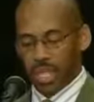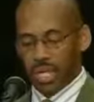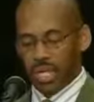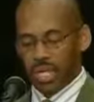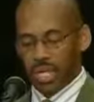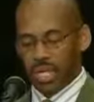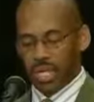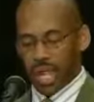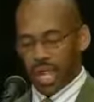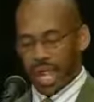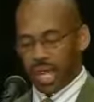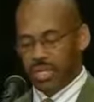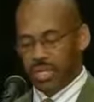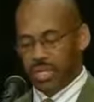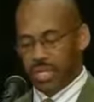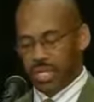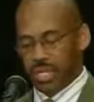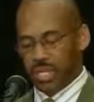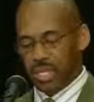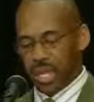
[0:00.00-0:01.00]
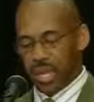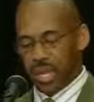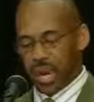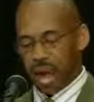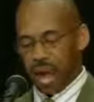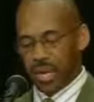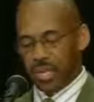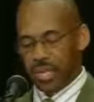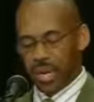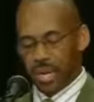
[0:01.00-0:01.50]
Jesus answered and
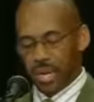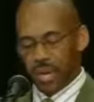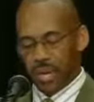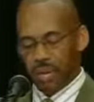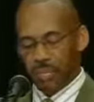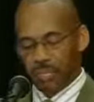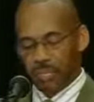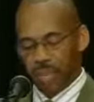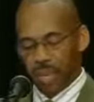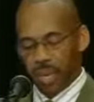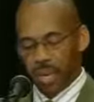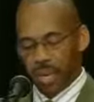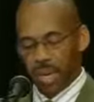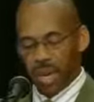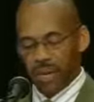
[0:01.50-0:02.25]
said unto him,